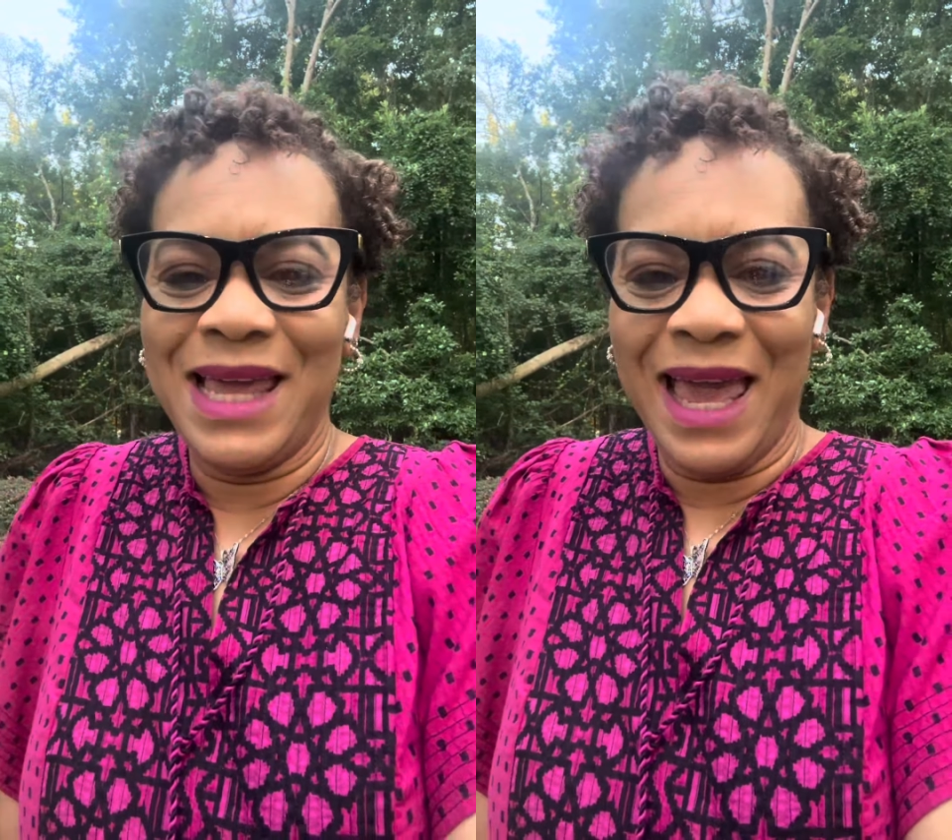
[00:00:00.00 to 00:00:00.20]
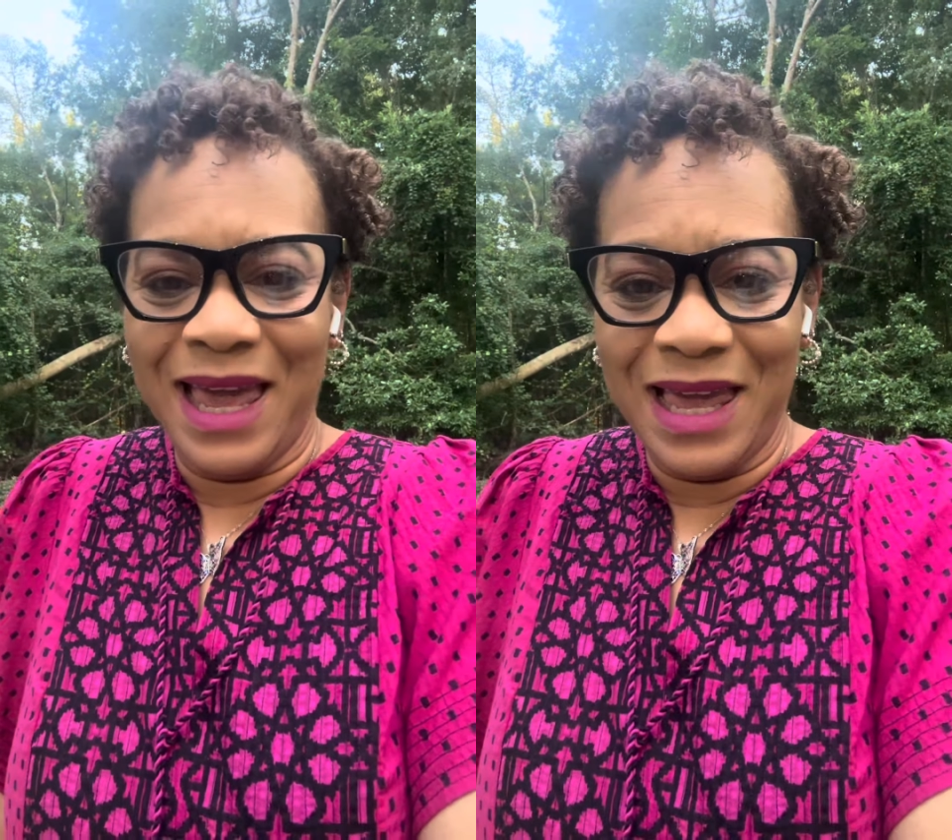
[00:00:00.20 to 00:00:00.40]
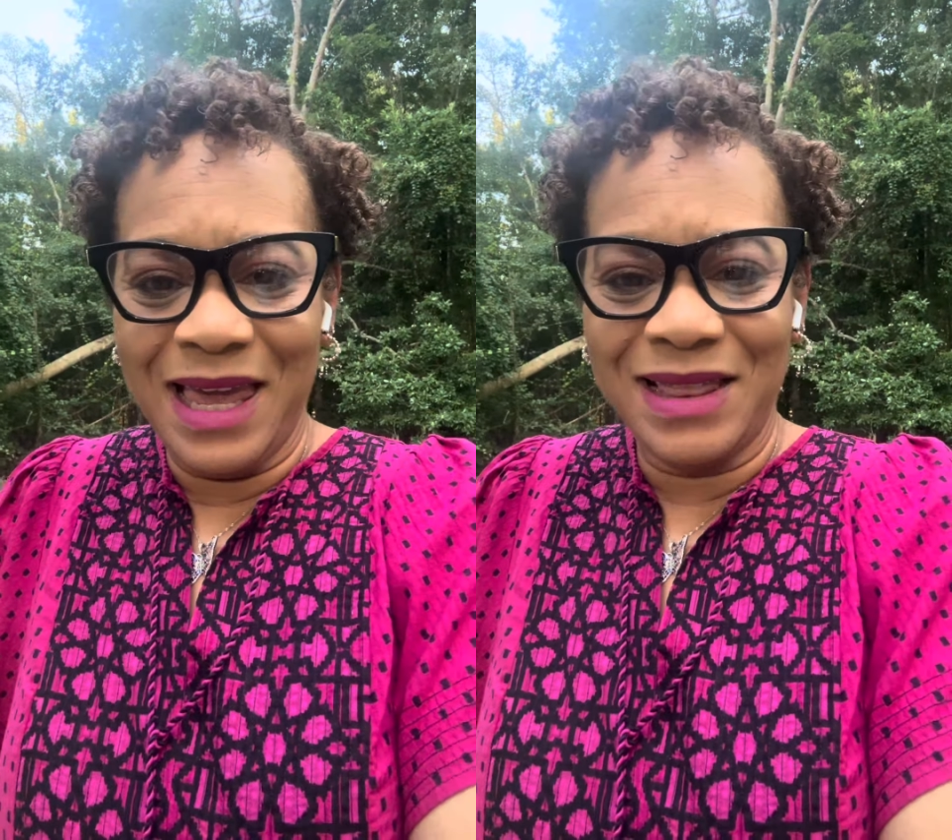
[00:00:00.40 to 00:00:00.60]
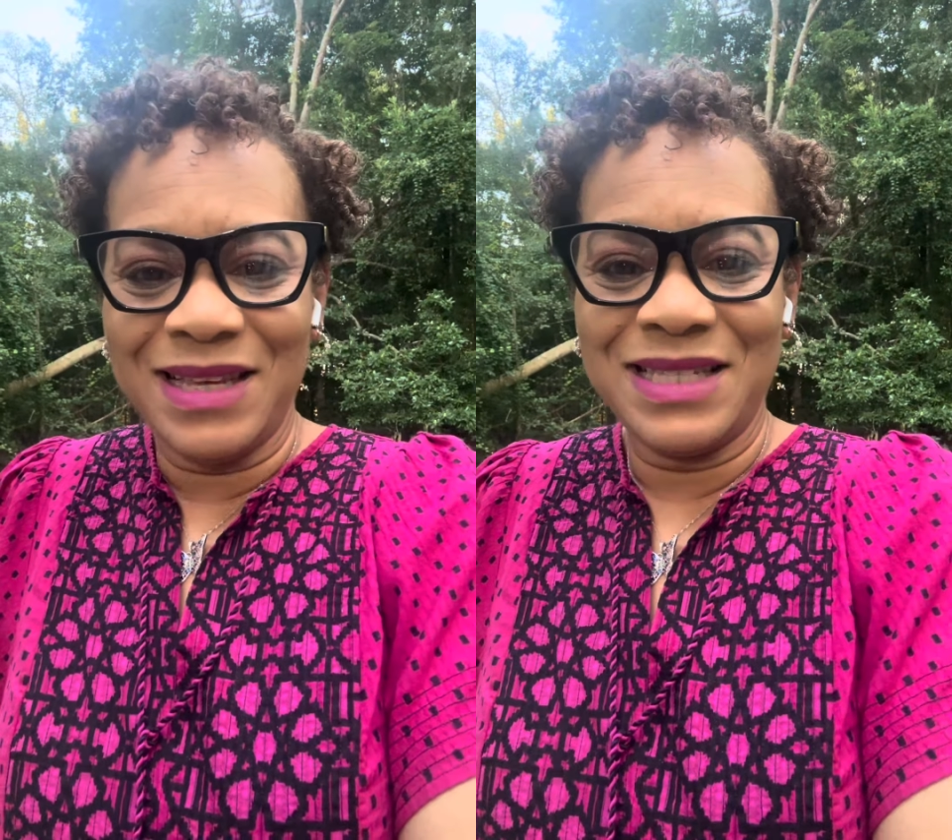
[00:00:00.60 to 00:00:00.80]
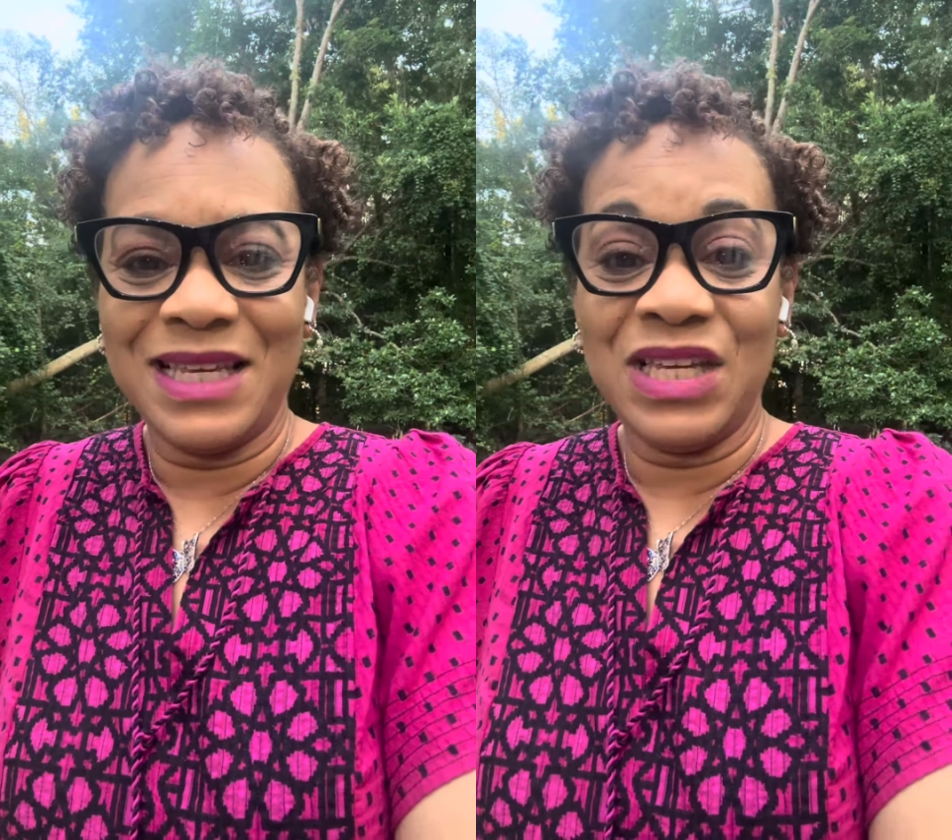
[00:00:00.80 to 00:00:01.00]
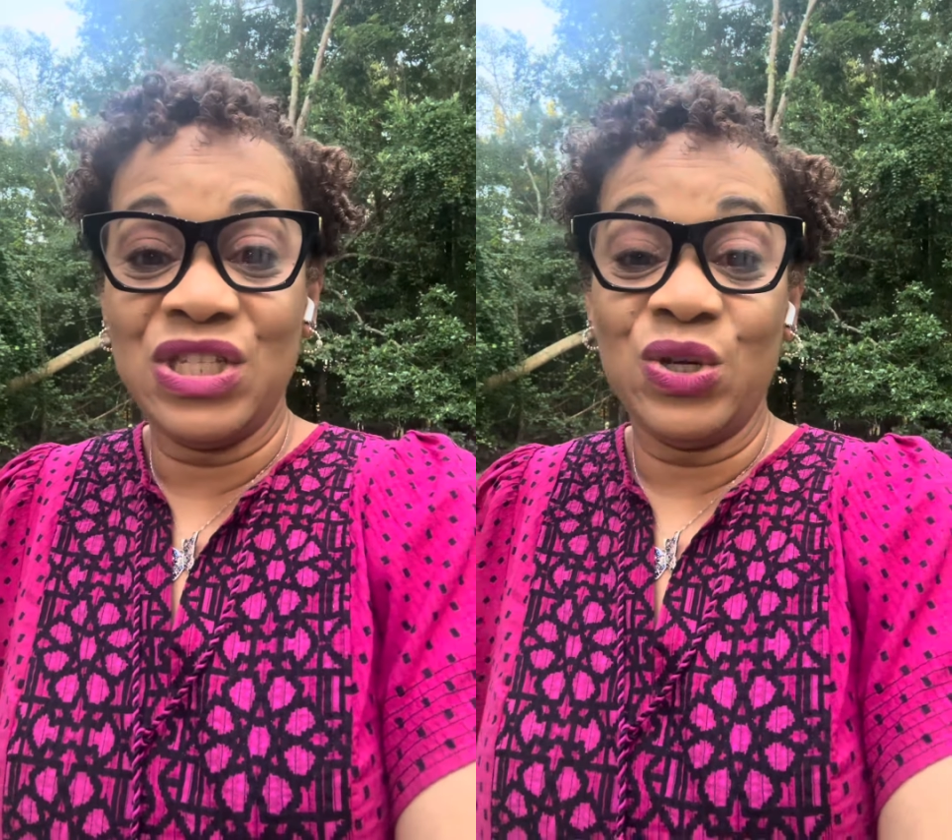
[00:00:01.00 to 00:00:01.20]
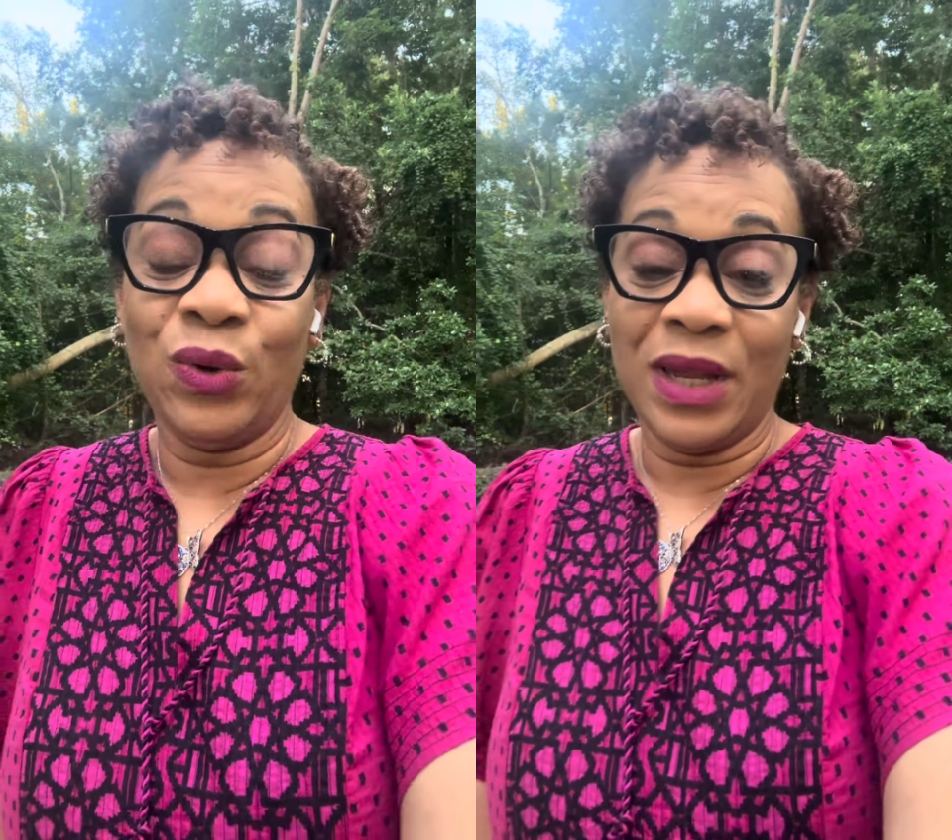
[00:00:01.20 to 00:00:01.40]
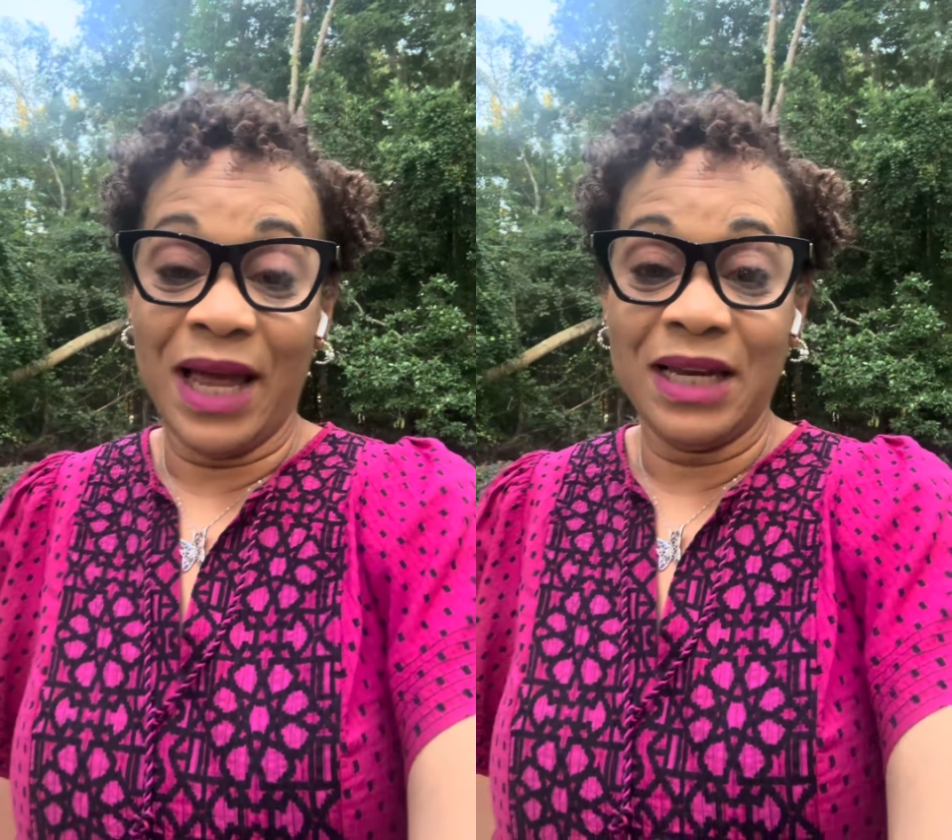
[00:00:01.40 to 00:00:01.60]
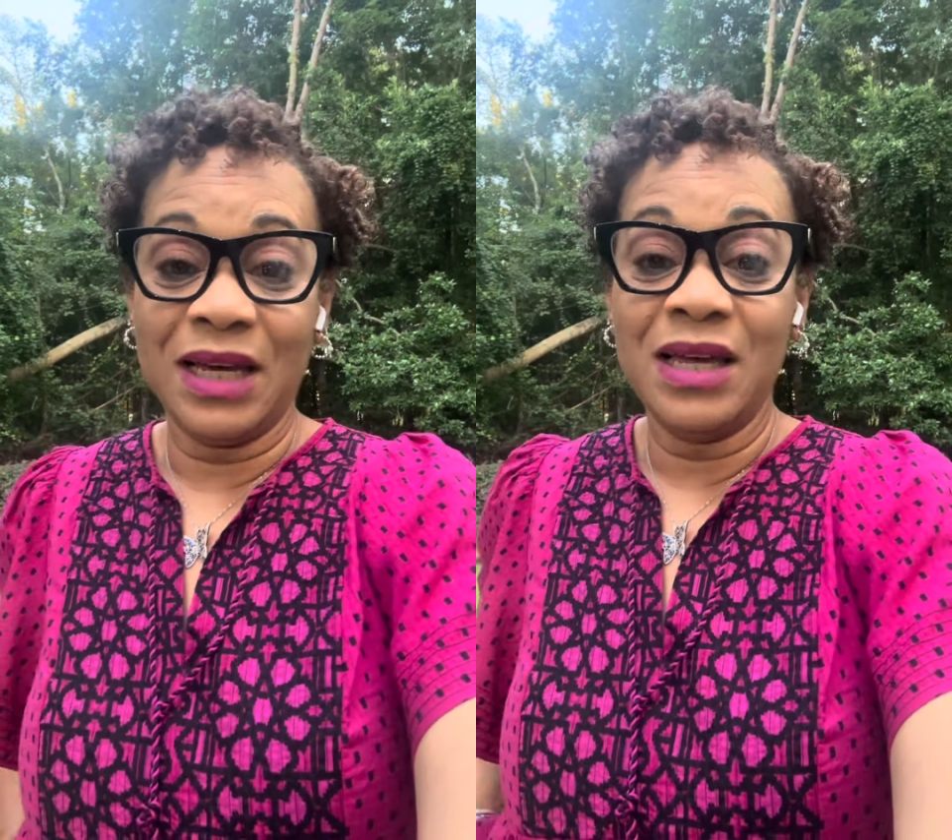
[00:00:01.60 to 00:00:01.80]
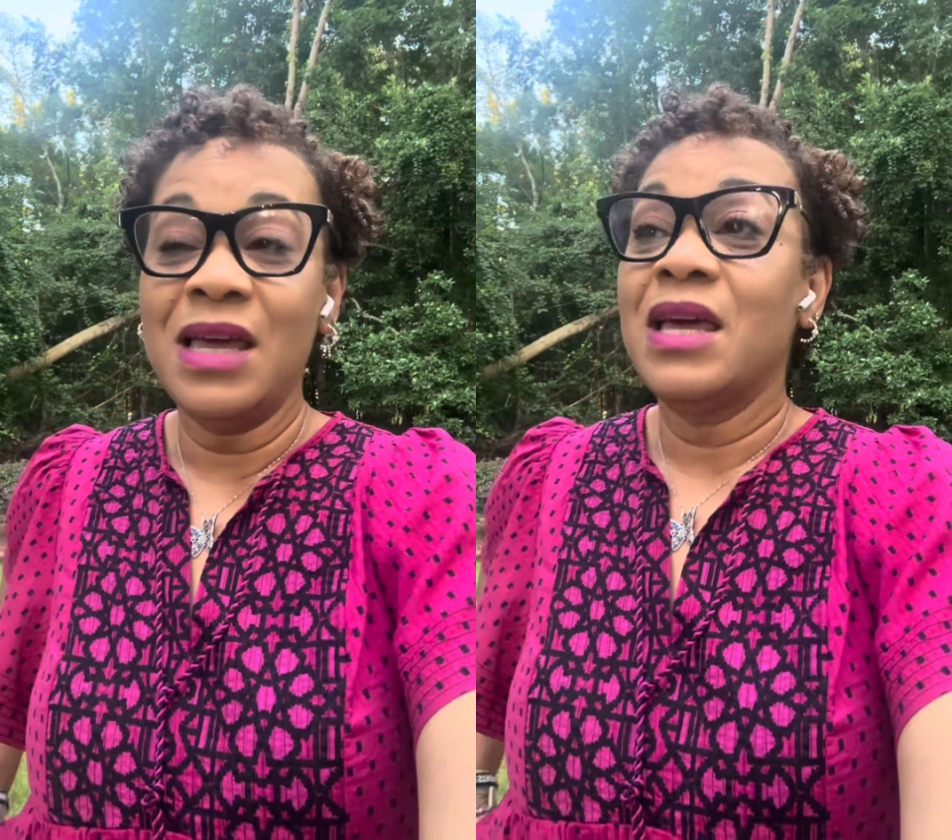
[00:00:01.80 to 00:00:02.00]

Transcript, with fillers: Hey, this is Yolanda